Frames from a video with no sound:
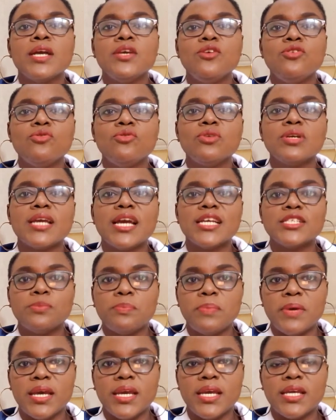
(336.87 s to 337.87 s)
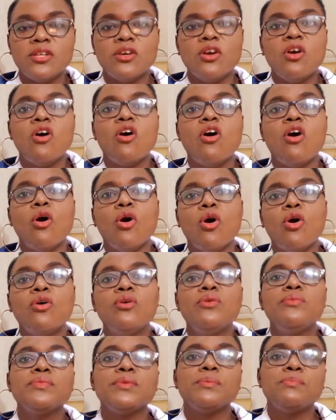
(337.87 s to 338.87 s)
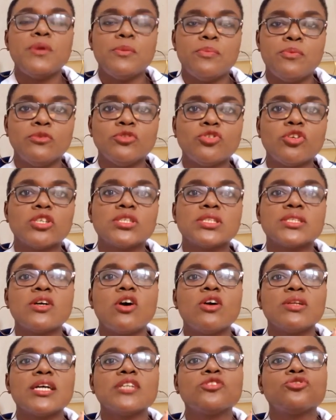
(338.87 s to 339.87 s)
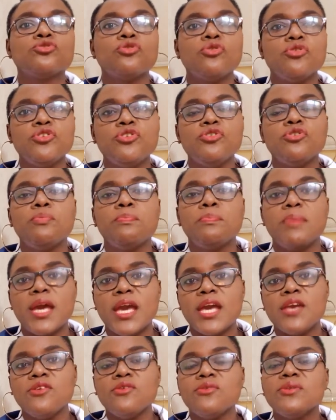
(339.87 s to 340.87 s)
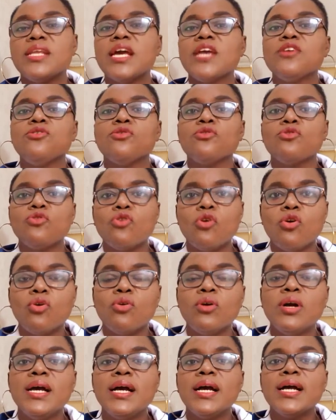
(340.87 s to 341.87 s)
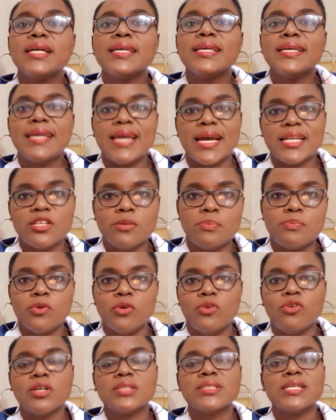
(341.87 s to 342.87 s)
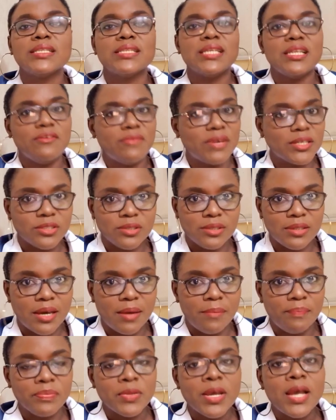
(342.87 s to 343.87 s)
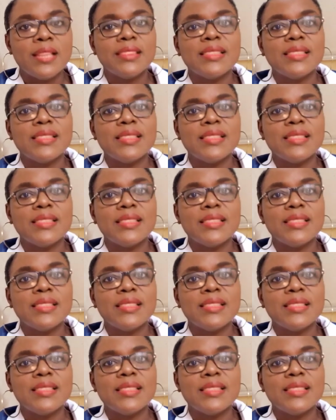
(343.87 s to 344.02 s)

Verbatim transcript: you get paid, or people just order through you, pay you, then you go get the product and deliver to them.